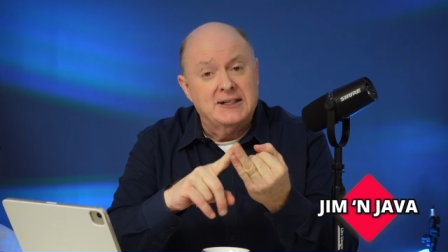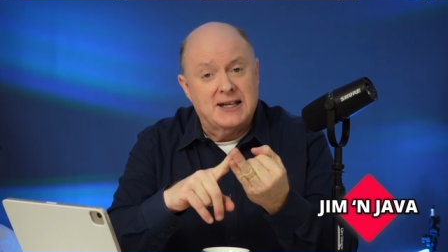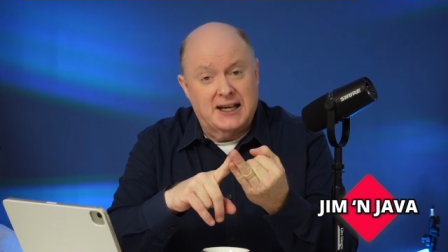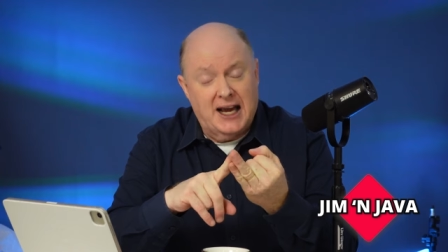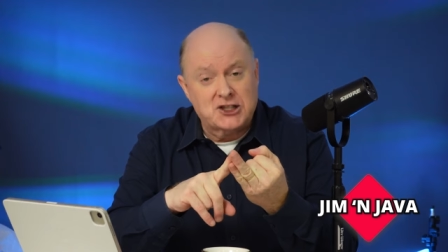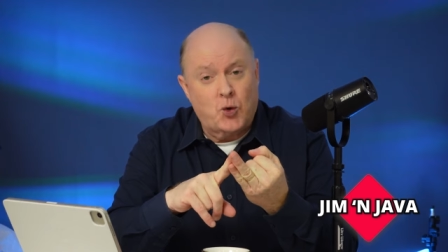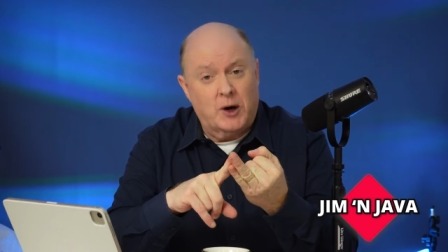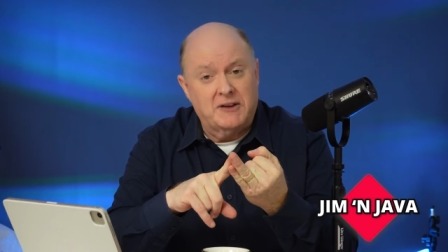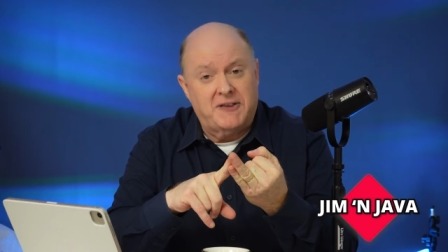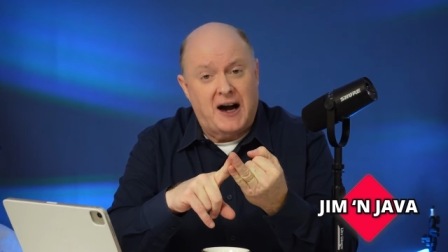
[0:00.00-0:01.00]
to get
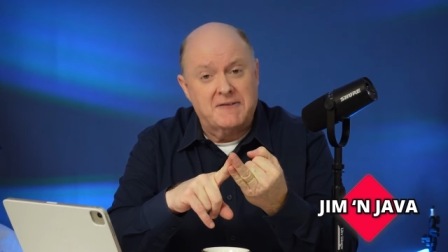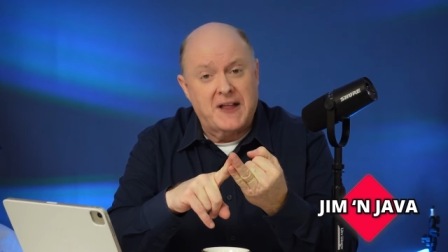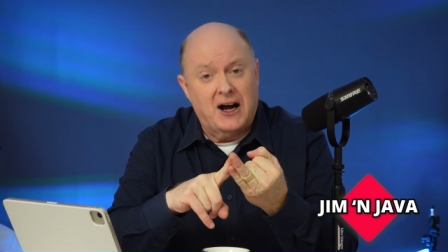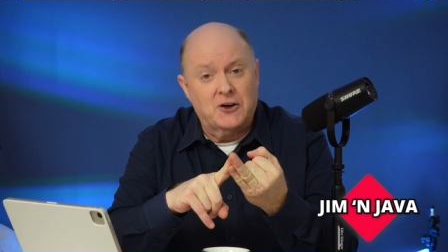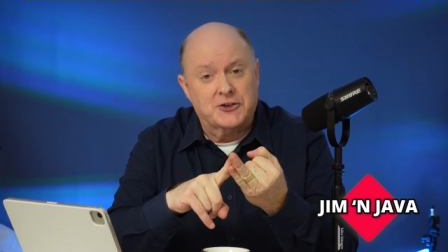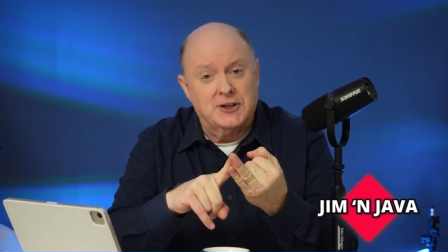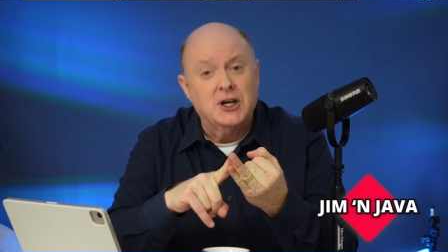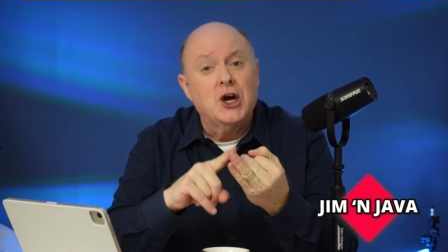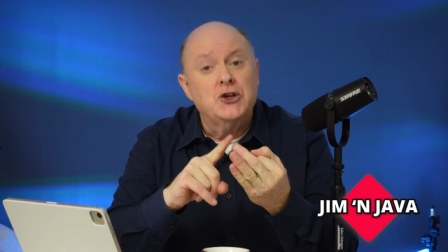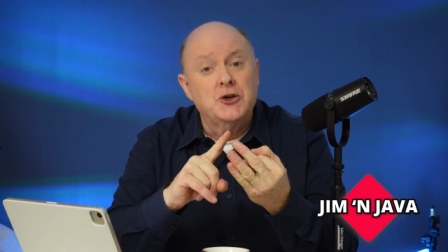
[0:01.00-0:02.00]
25,000,
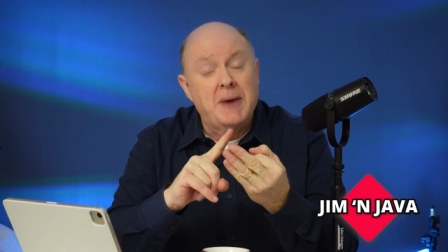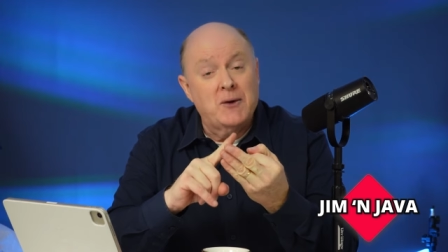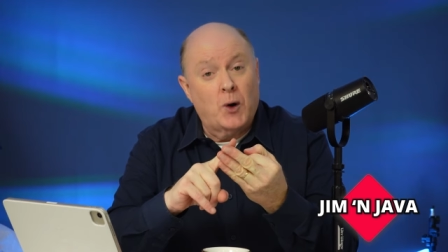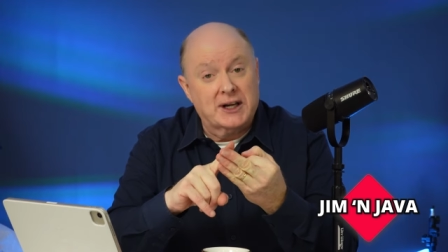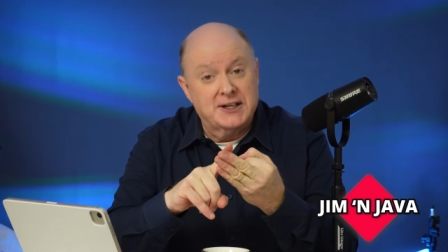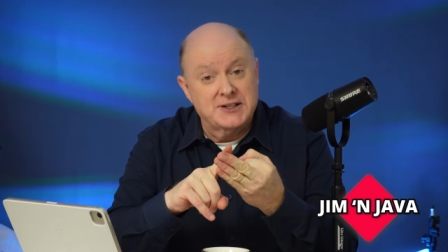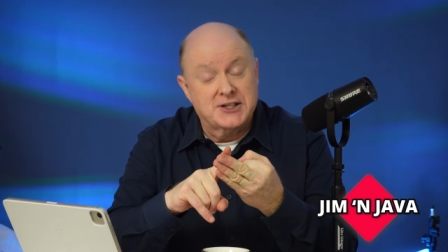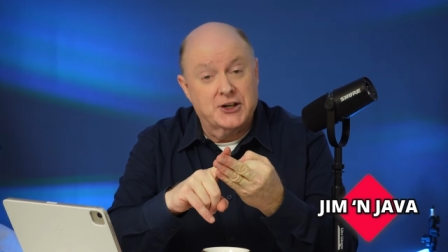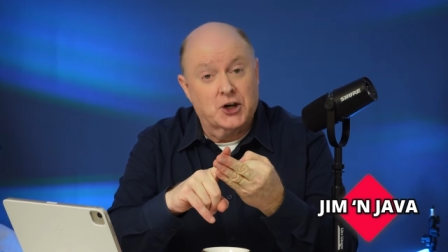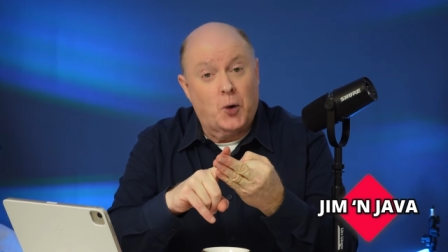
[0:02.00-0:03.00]
you may want to
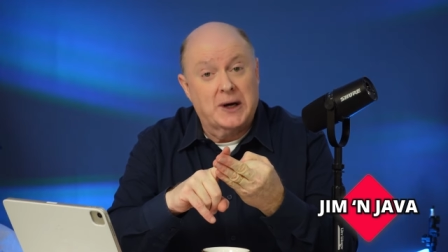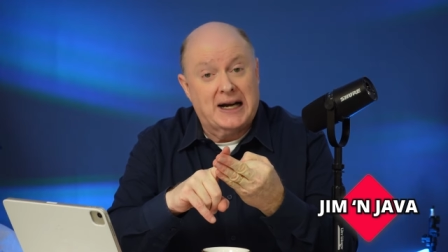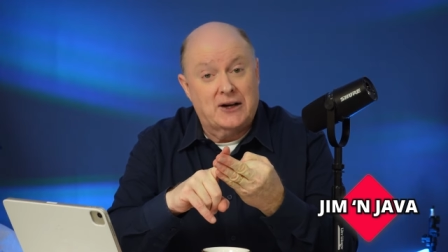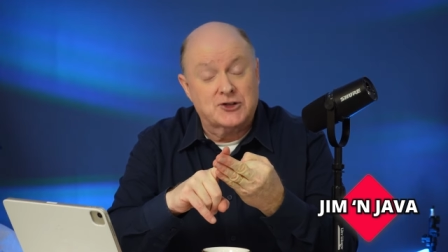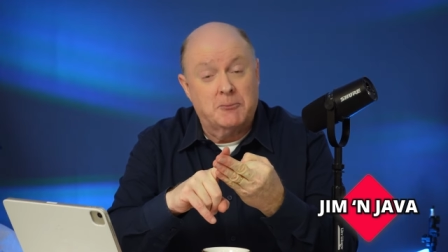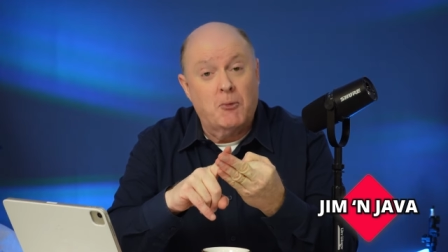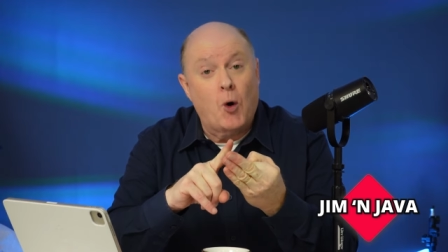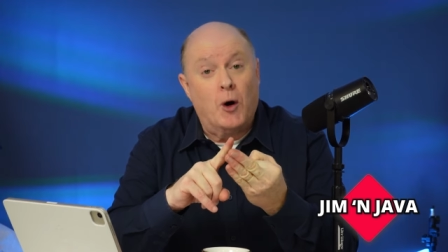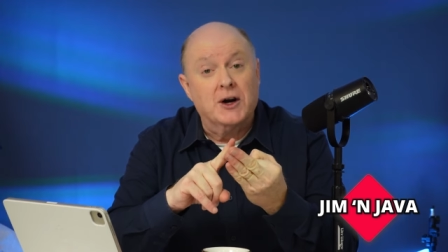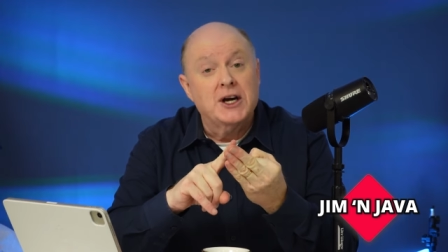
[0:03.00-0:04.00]
consider going out to
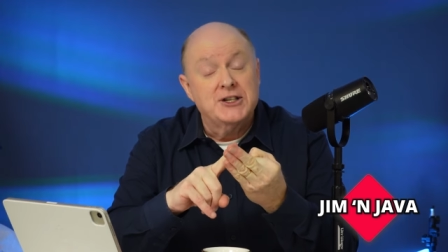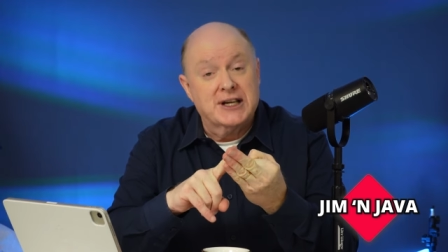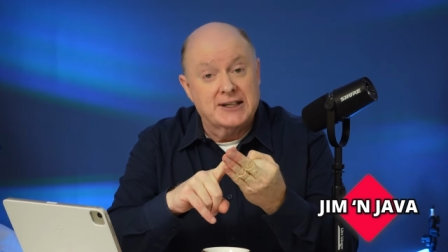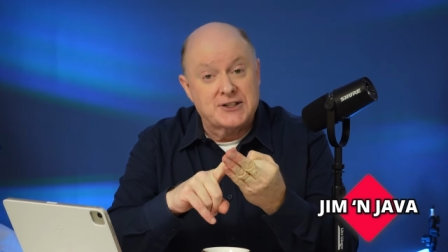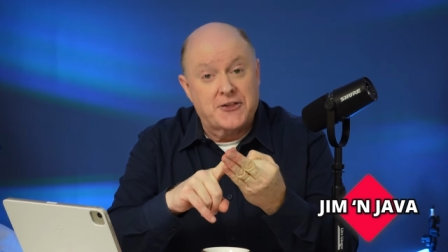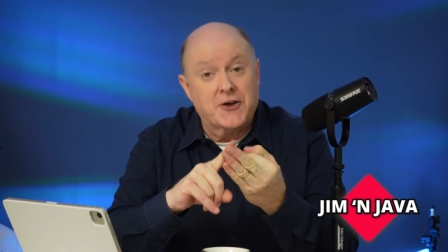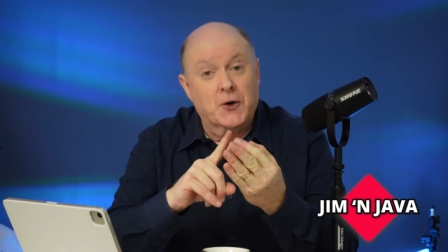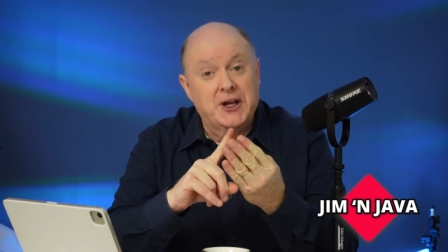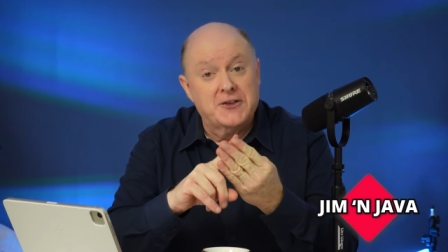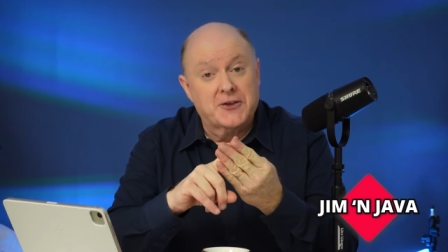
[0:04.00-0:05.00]
more to get to
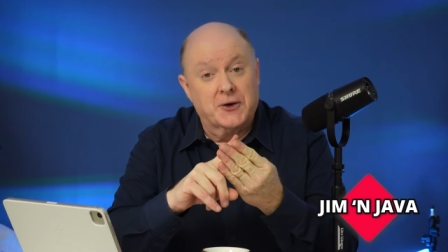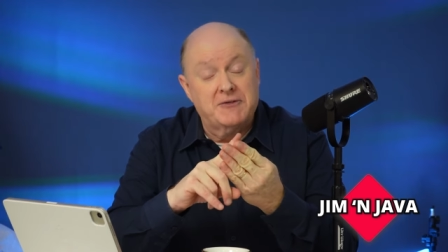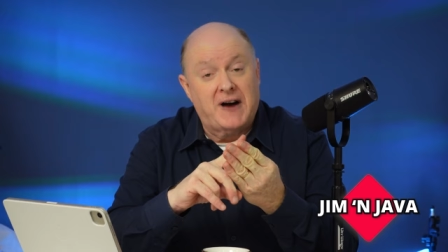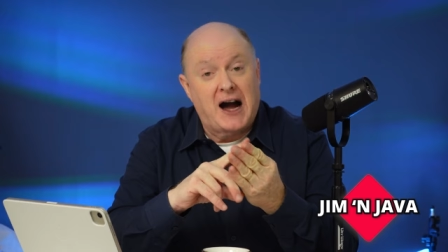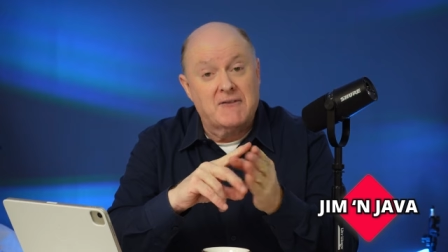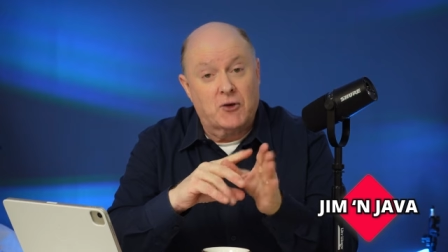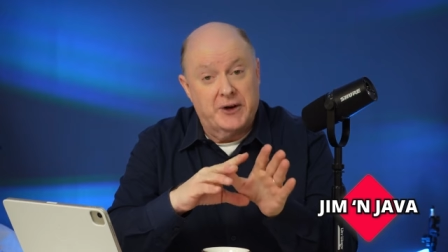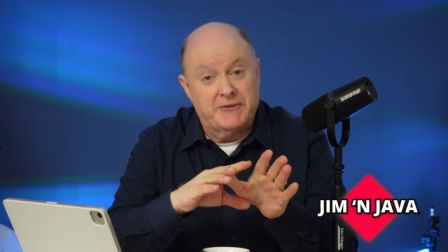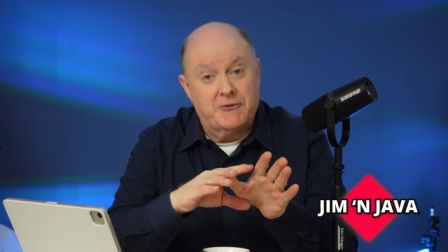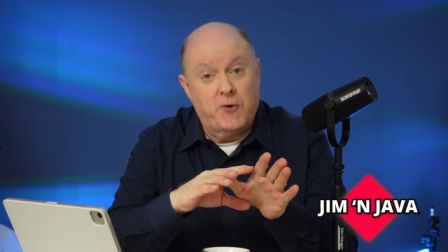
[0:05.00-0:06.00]
30, 35, or
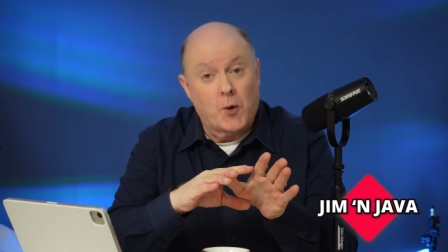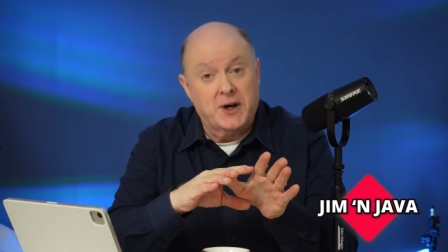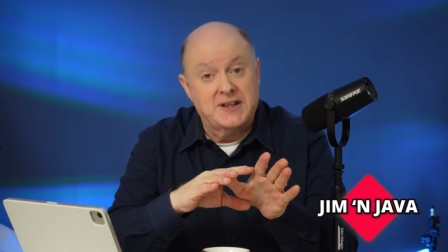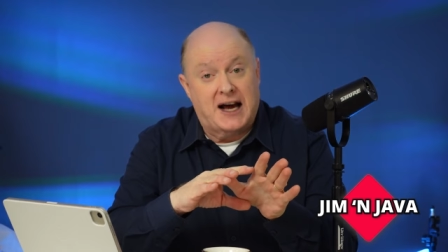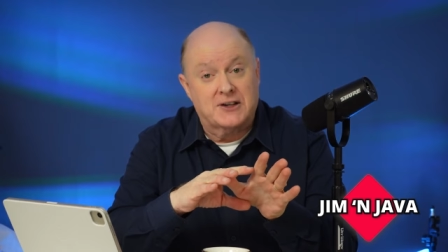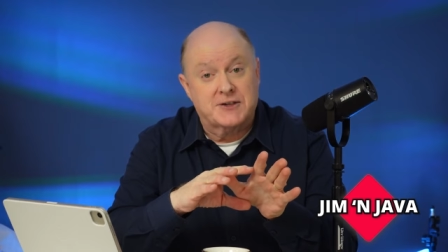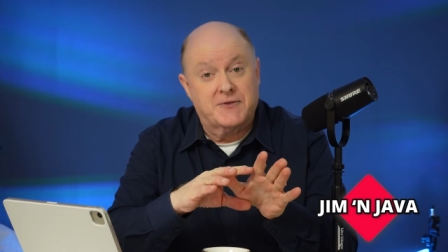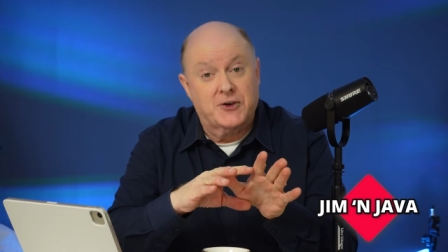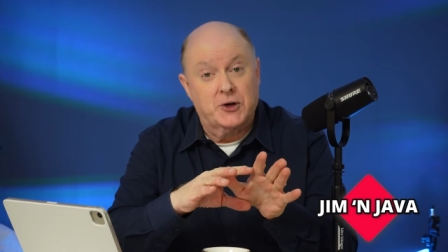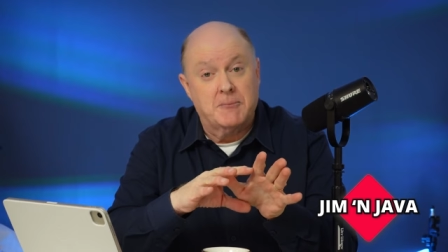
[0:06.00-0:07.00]
even 40,000
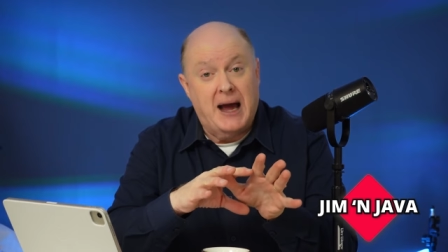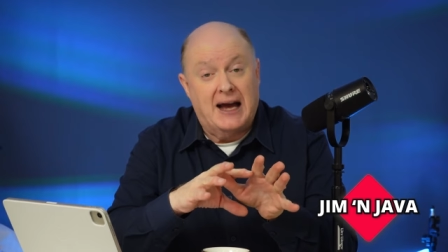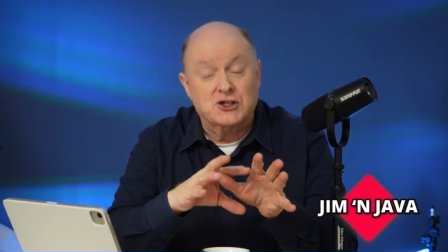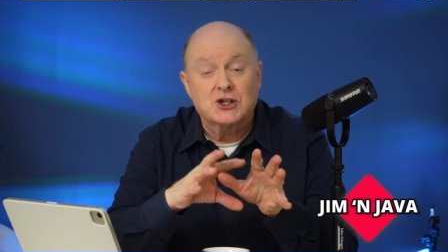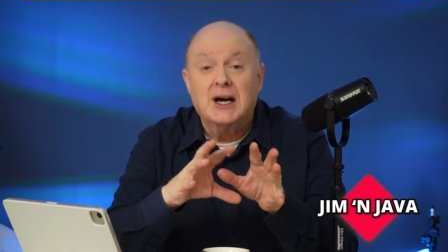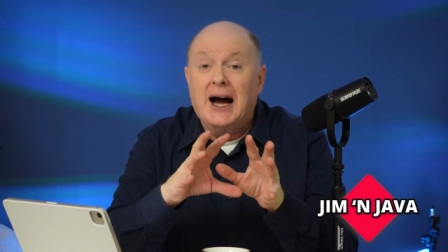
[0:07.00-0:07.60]
for your match.